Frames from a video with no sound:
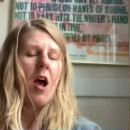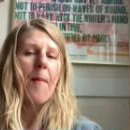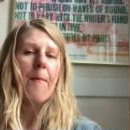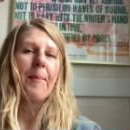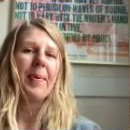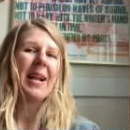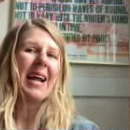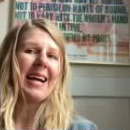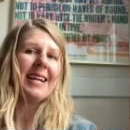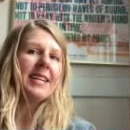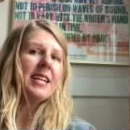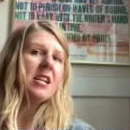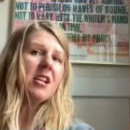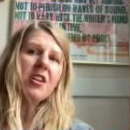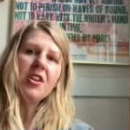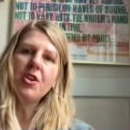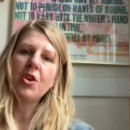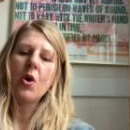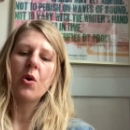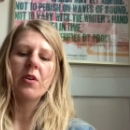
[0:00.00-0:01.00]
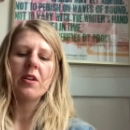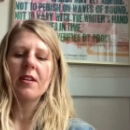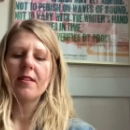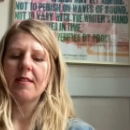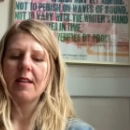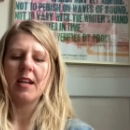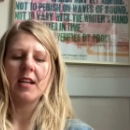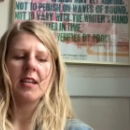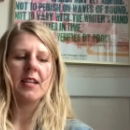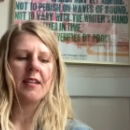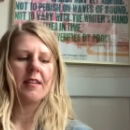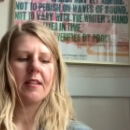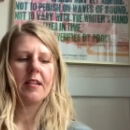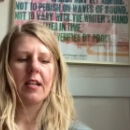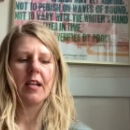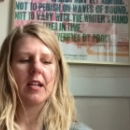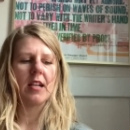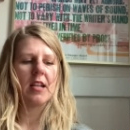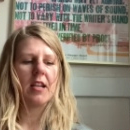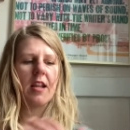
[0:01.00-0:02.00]
but I didn't notice any
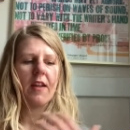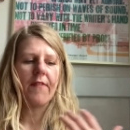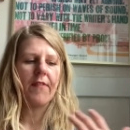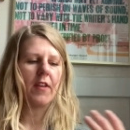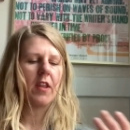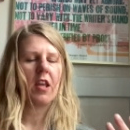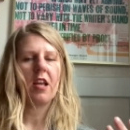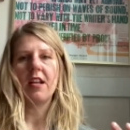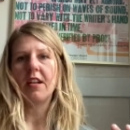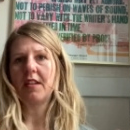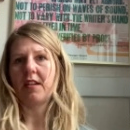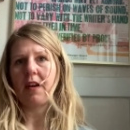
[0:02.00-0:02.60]
significant